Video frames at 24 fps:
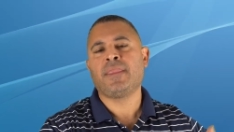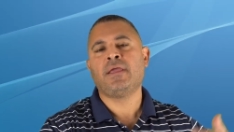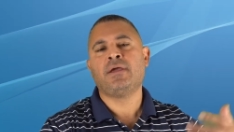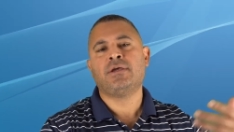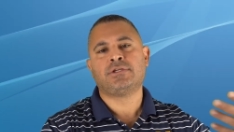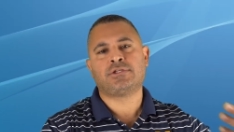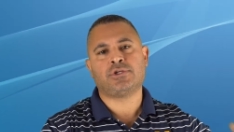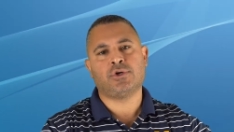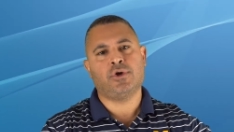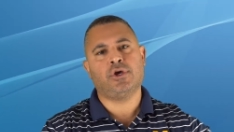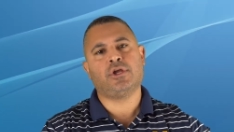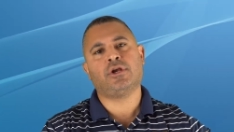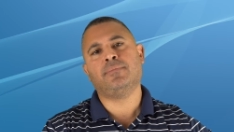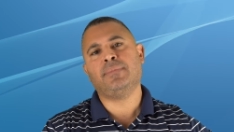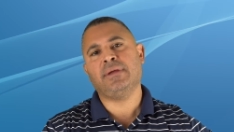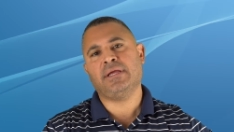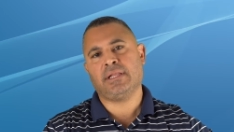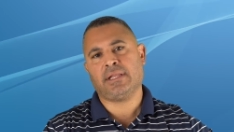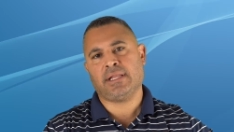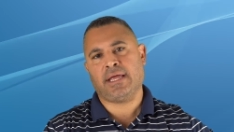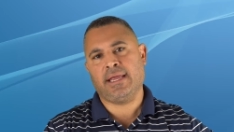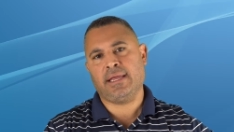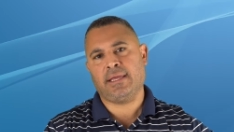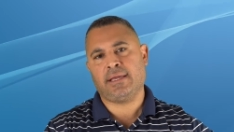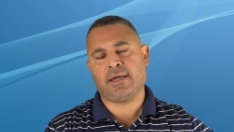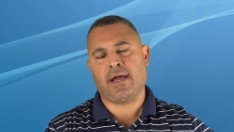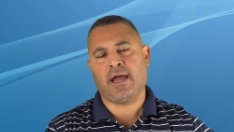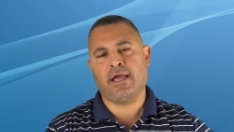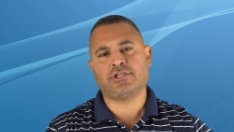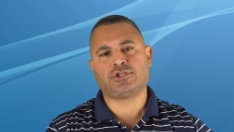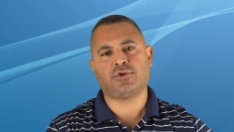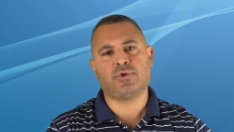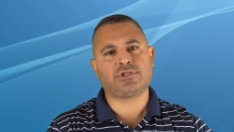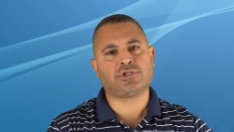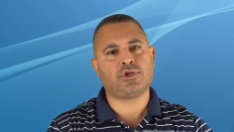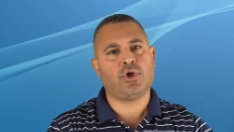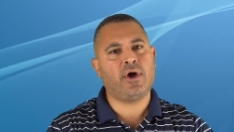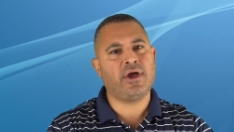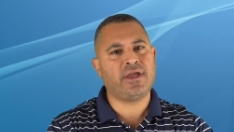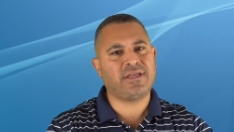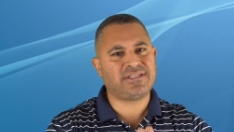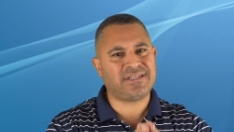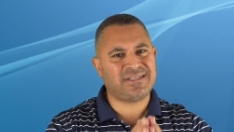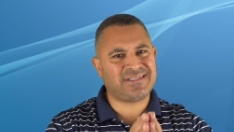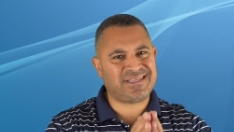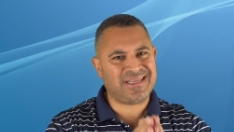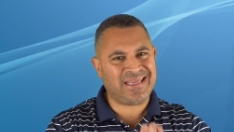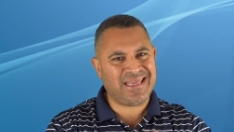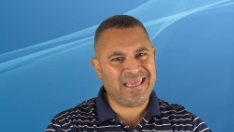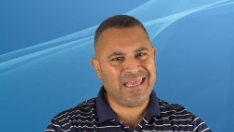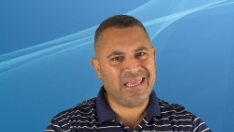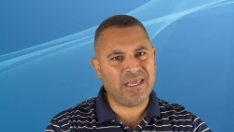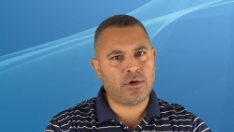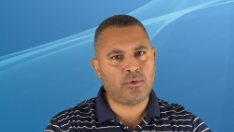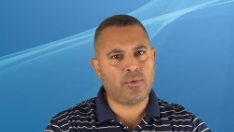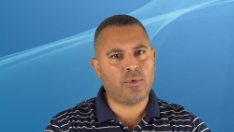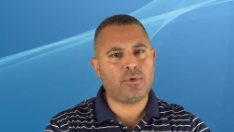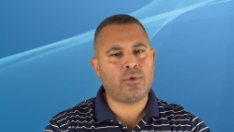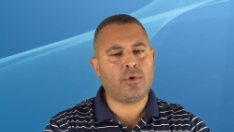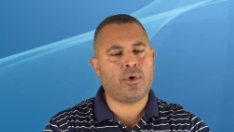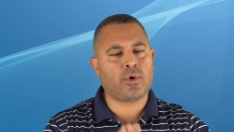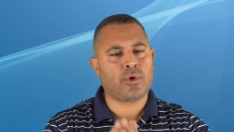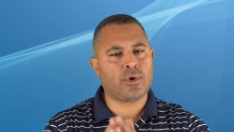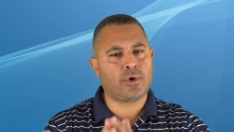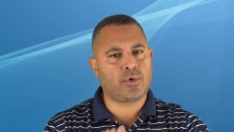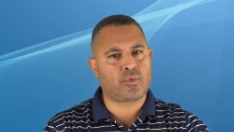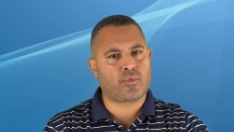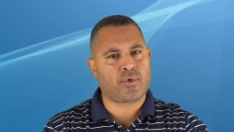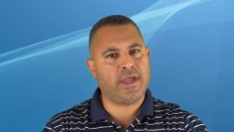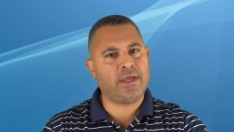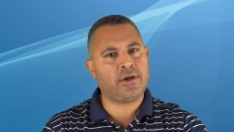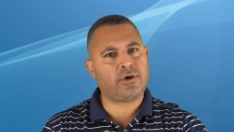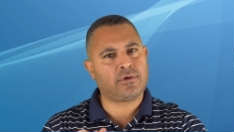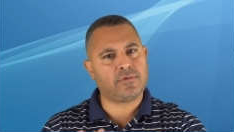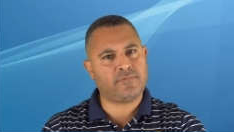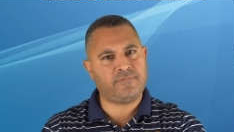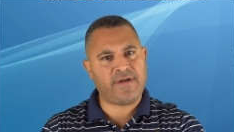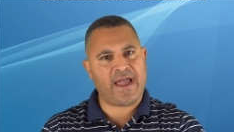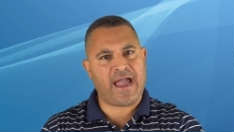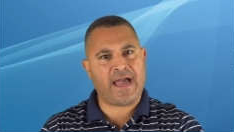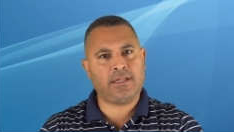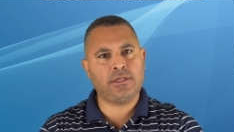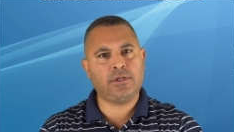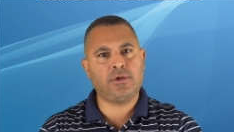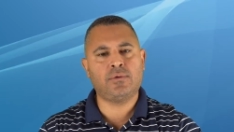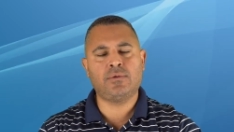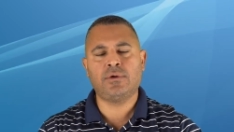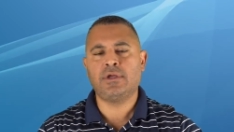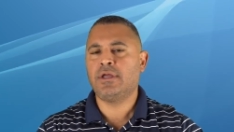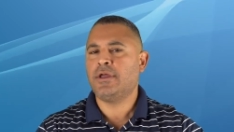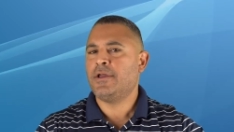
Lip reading: So it'll be lifetime. So as long as it's equal or greater value,